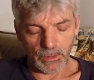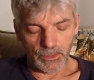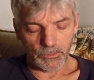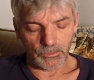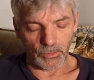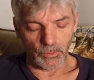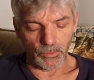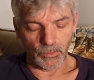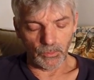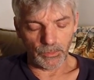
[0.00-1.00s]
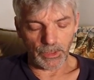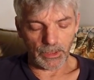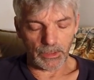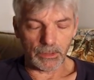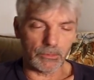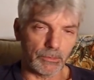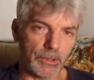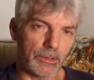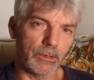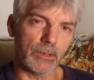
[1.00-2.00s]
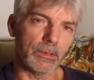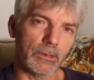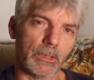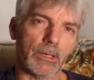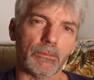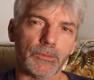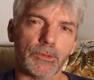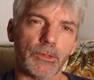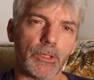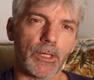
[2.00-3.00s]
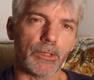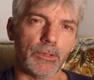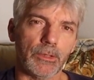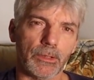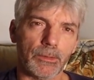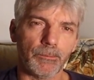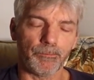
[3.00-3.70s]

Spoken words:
So they agreed that that was a good idea.